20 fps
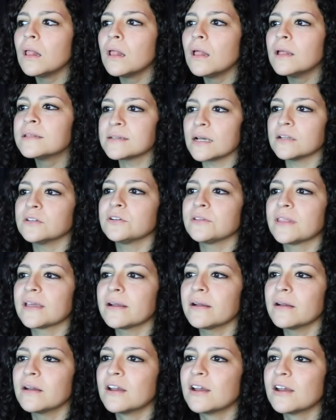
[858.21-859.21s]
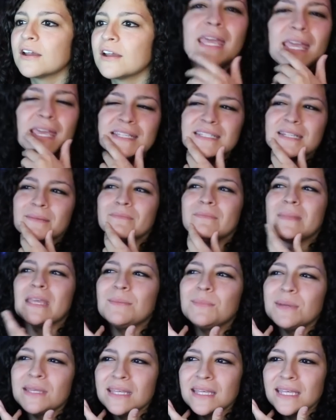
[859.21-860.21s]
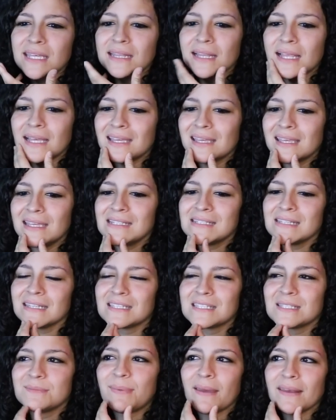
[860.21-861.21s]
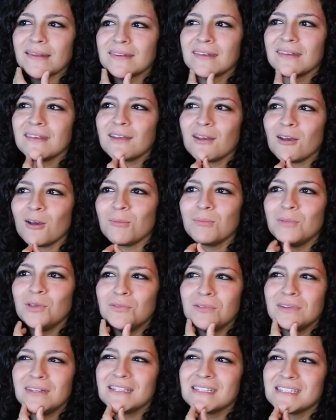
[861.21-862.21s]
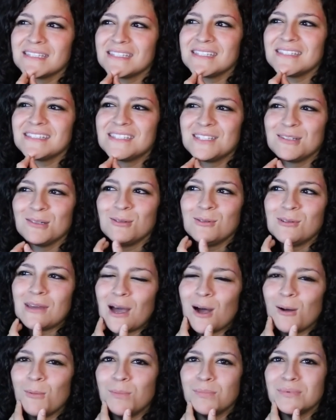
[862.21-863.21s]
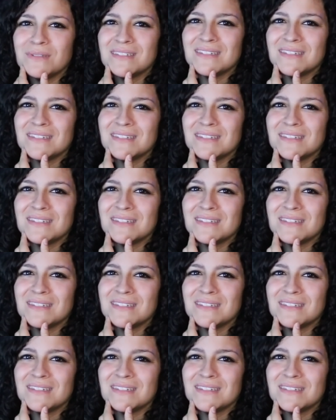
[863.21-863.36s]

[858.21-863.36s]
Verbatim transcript: It's under there? Is it maybe like he's expecting her muteness to help